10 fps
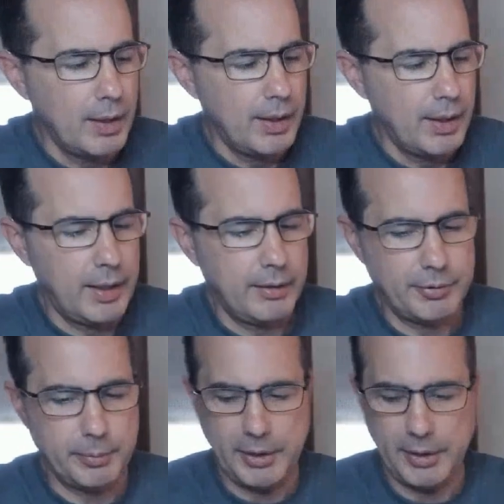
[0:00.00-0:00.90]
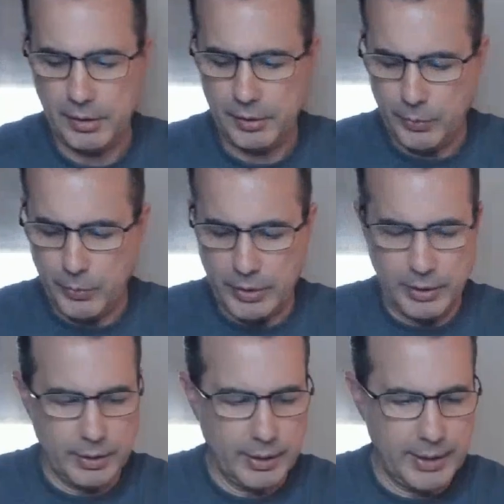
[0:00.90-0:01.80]
And from here, you
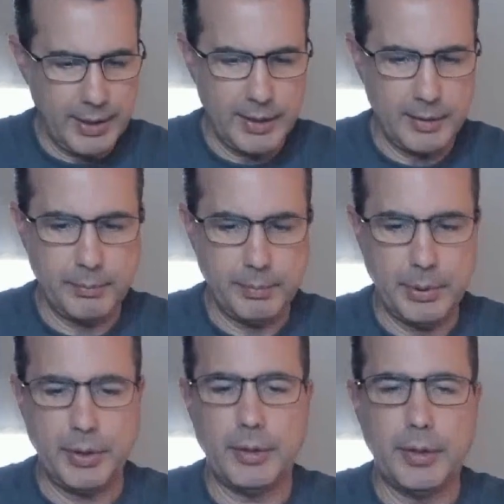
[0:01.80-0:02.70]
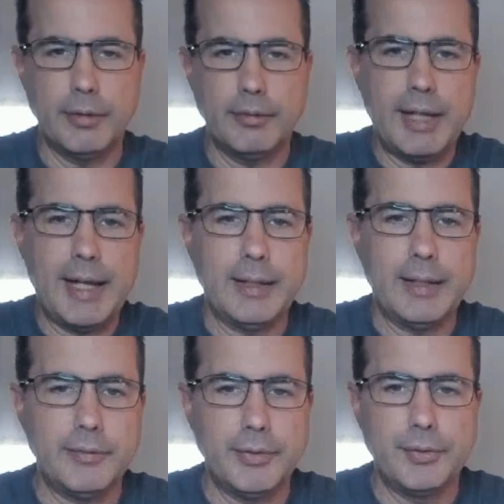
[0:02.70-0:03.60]
want to, again, put it on a flat
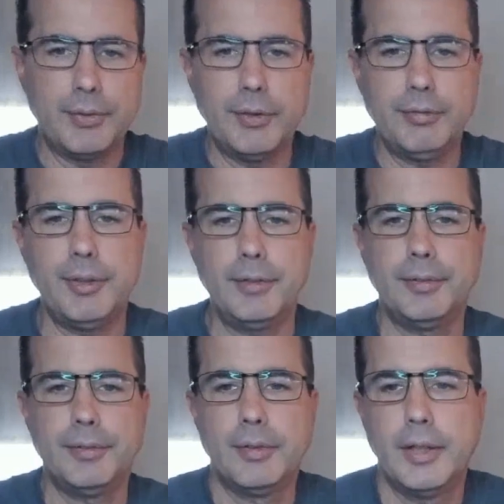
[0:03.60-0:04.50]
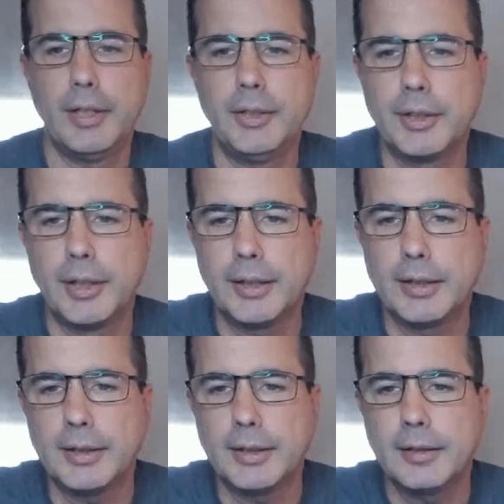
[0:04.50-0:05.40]
level surface, and you're going to
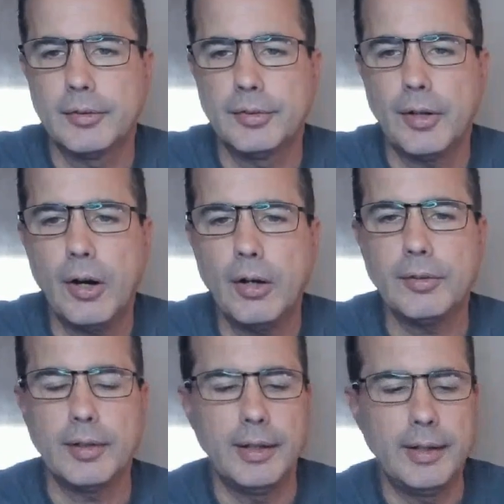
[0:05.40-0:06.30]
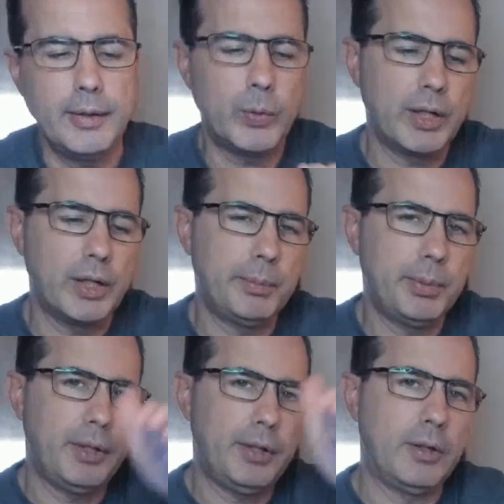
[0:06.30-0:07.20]
click start, and then we're going to
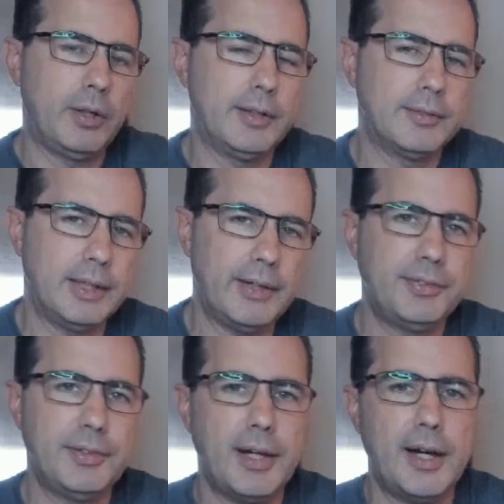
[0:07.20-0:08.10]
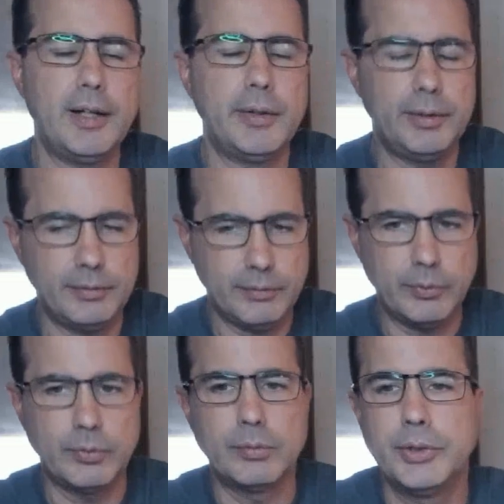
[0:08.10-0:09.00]
put it on its left side,
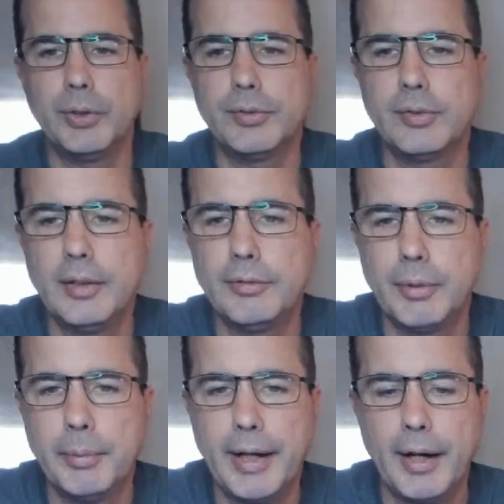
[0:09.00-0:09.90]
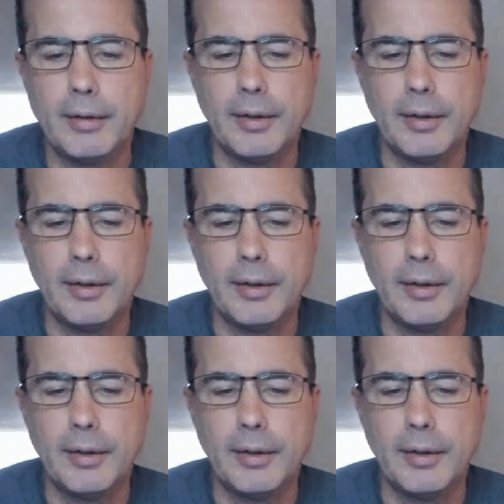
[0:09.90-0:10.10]
and you'll see from there.